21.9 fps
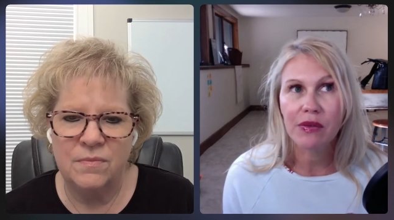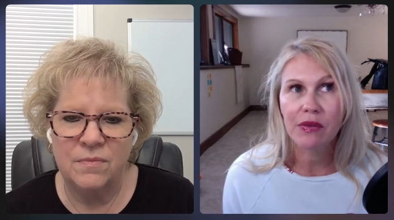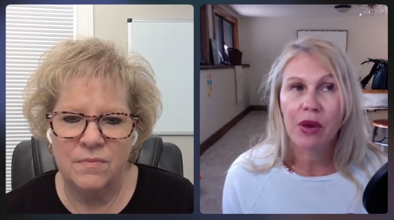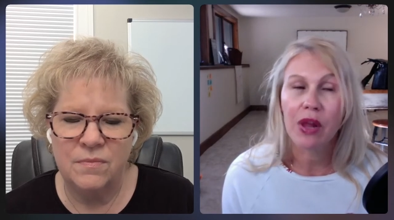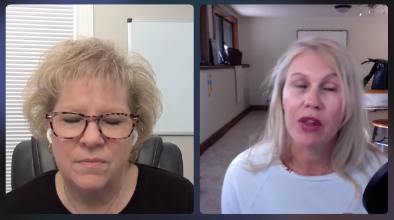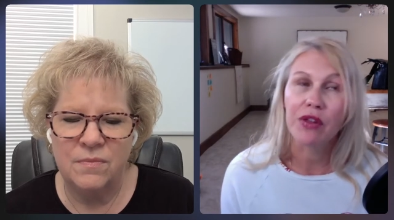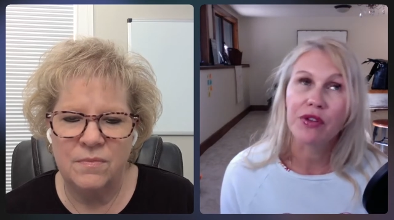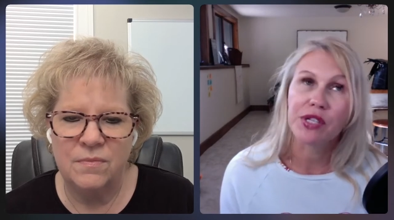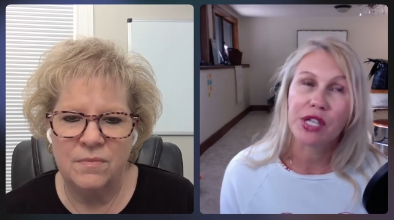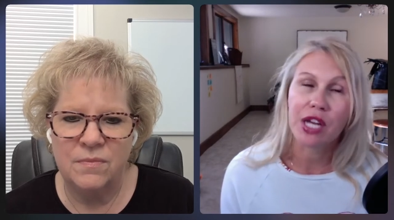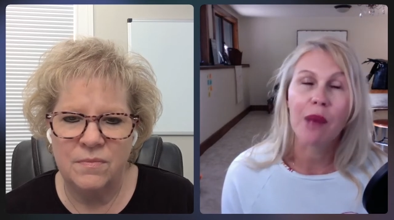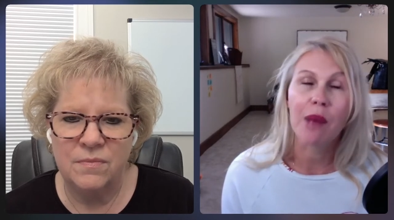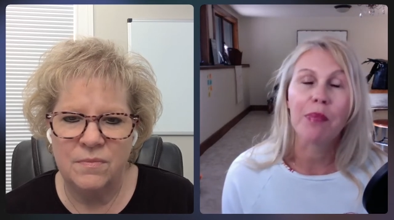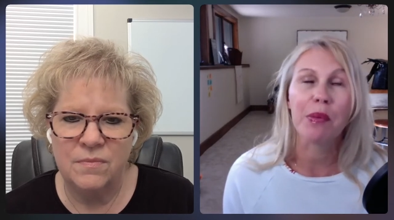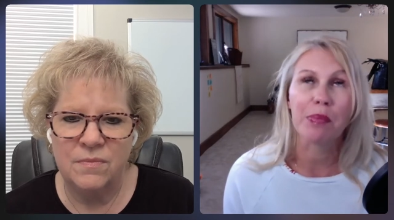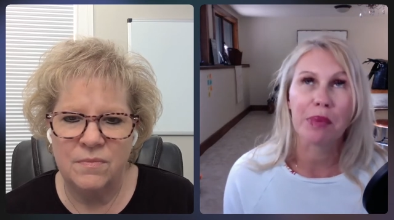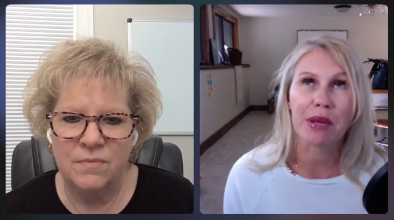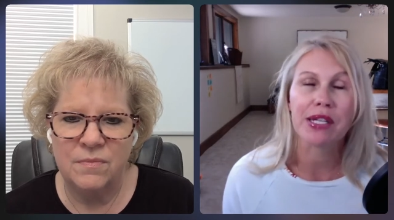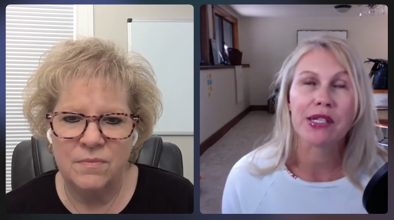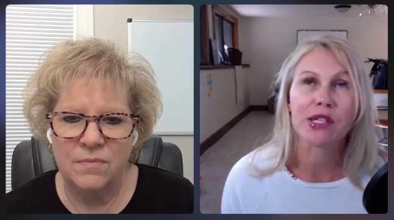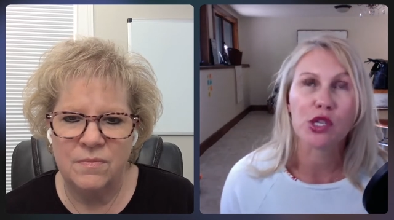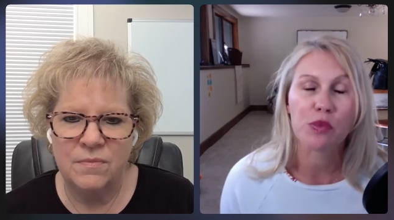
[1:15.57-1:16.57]
Speaker 1: well, there's a couple
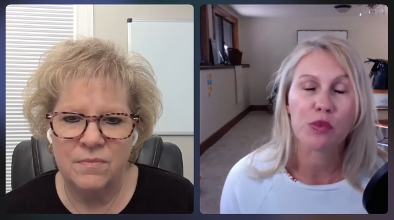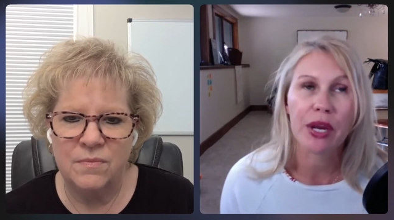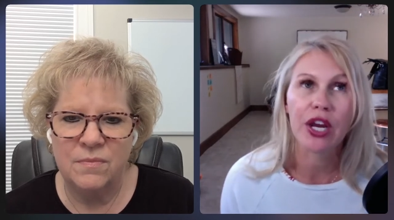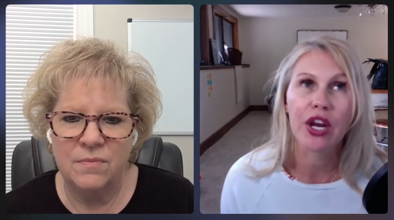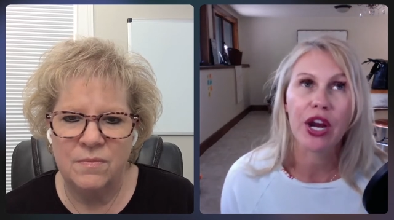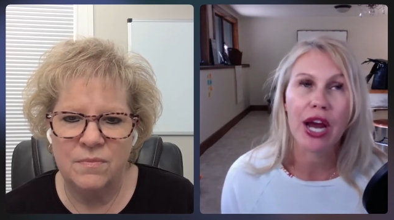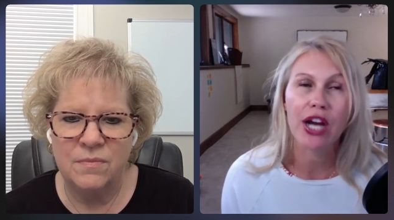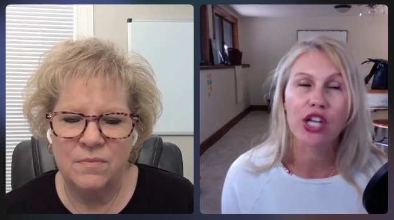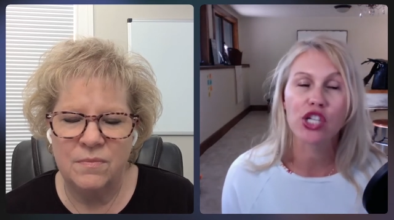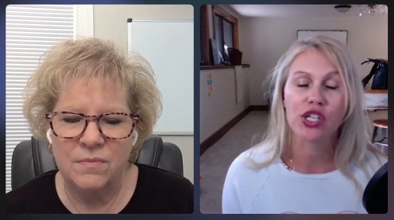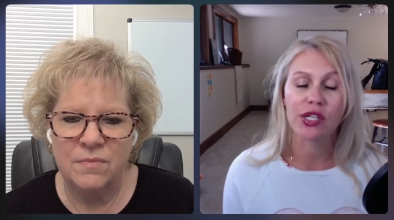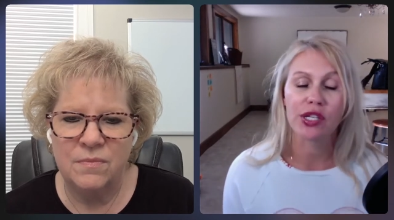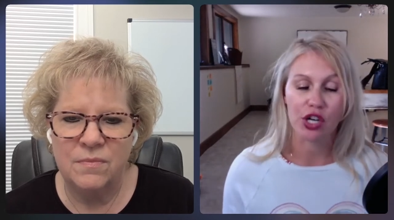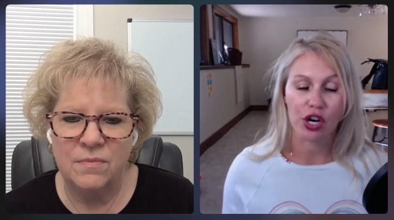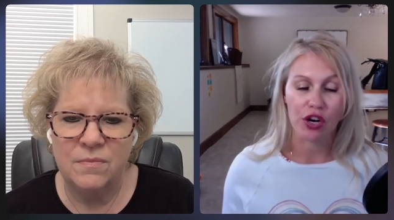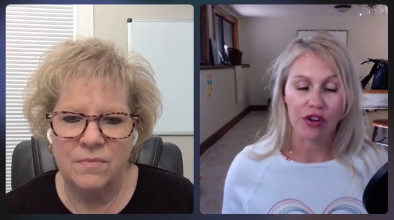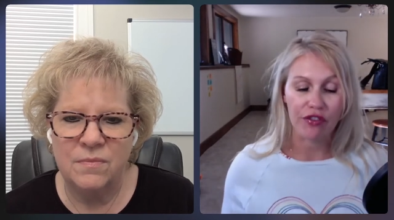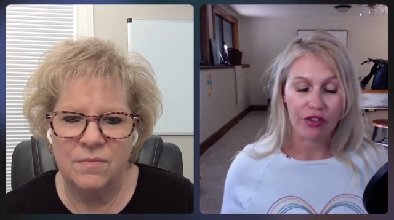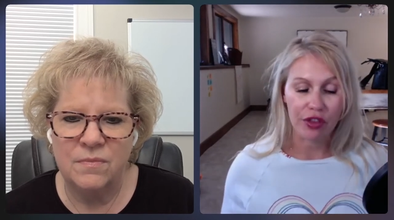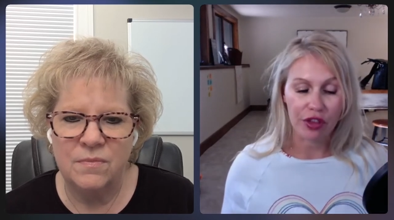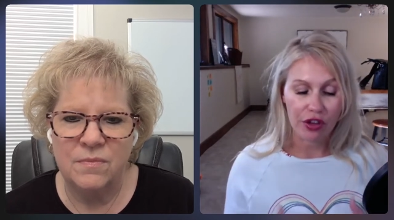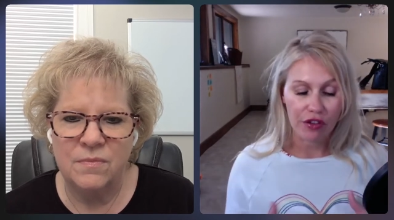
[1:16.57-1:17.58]
places we could actually
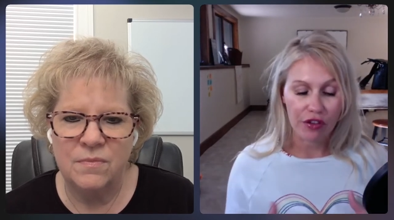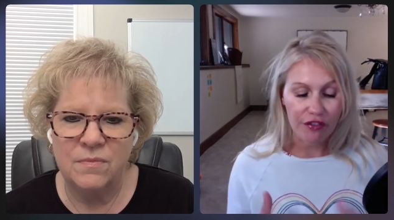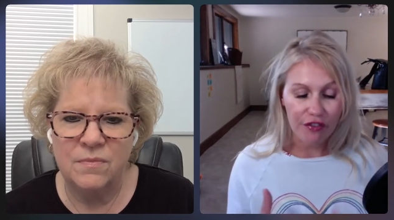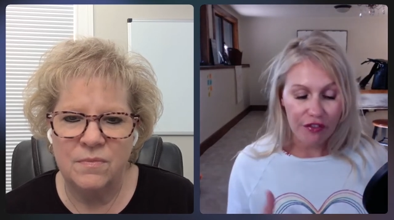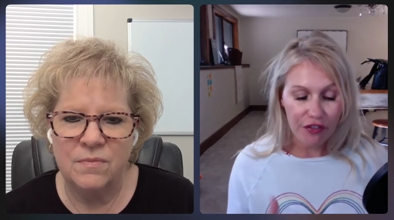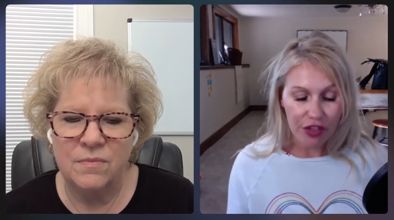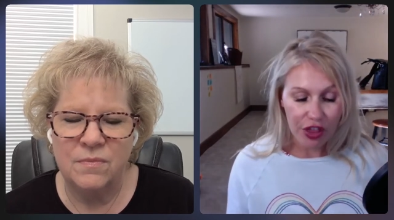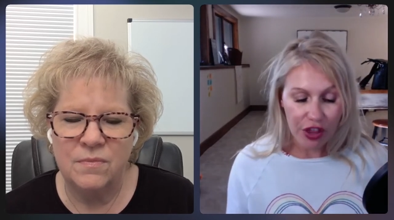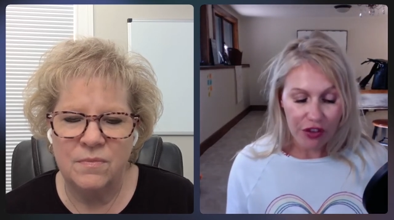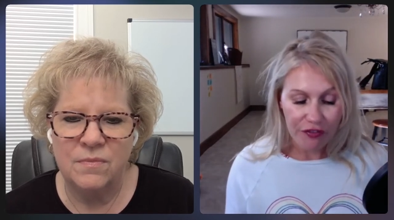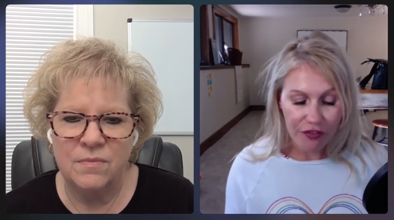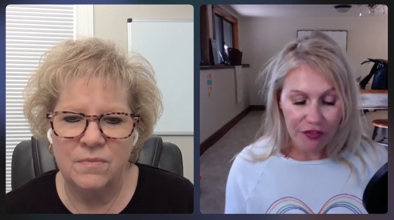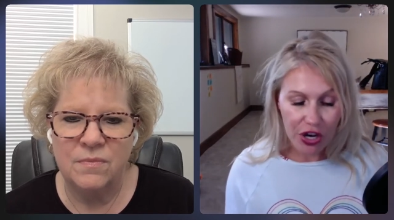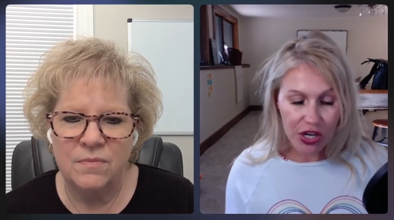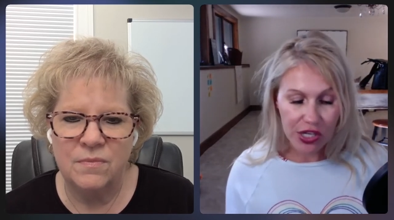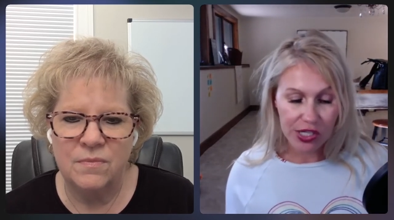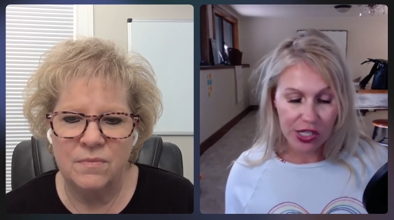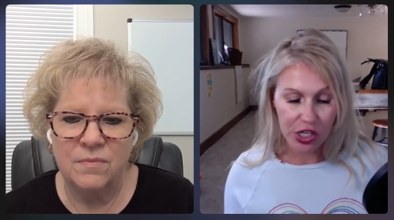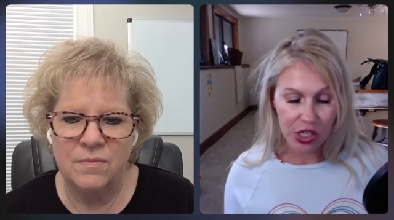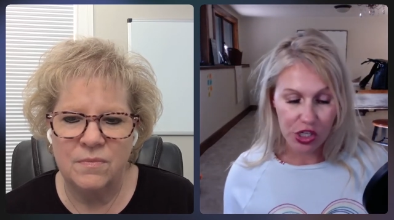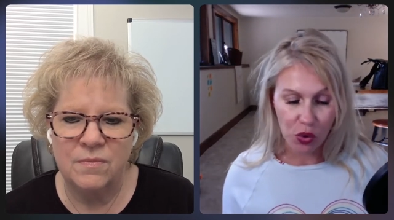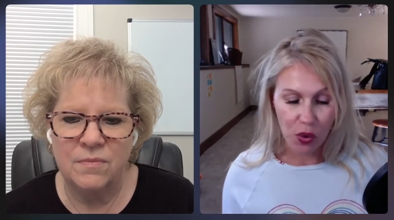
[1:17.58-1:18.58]
start. The
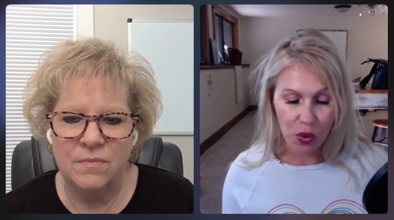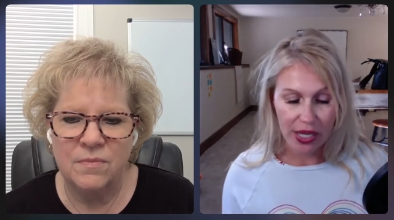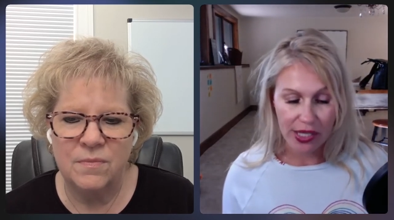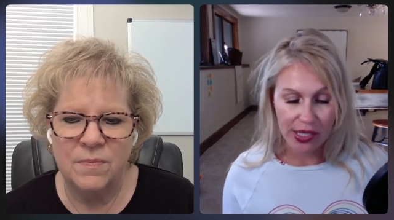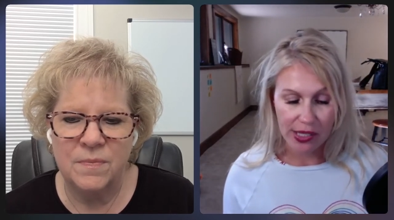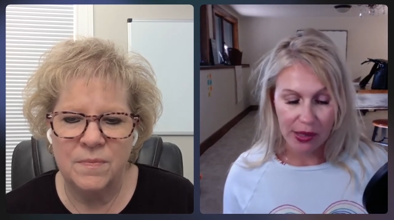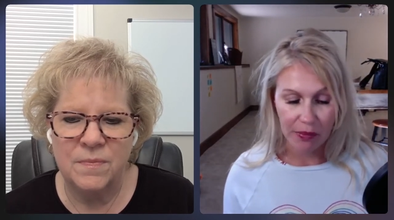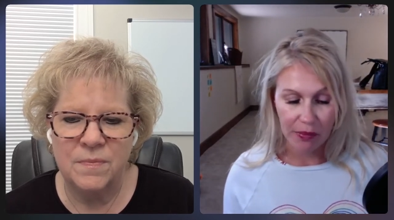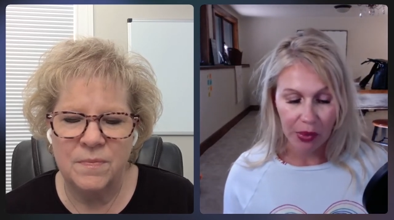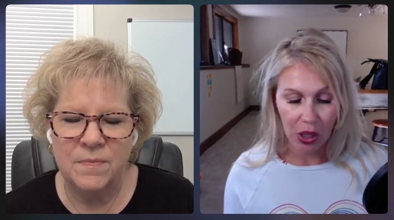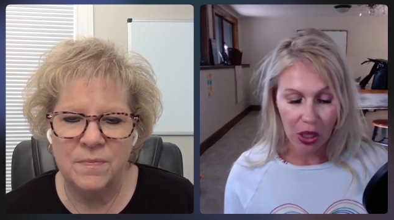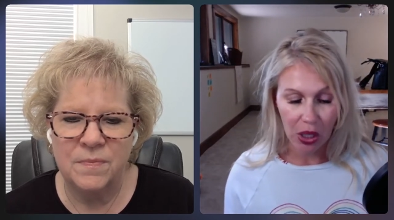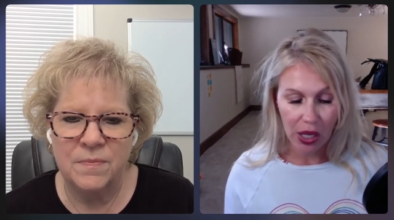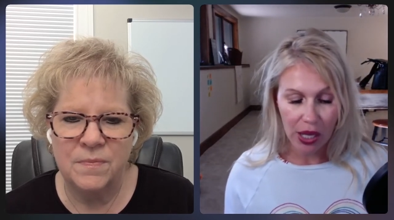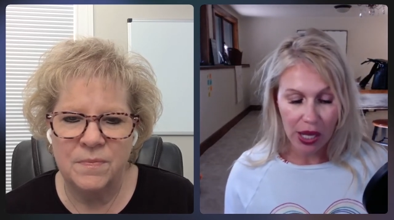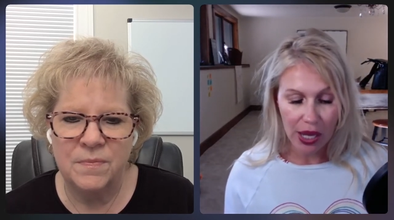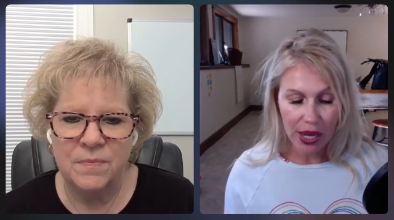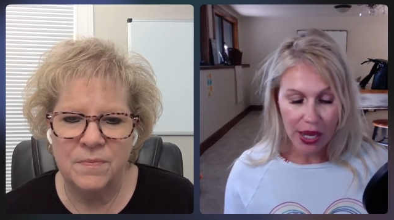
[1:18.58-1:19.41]
first is quite simple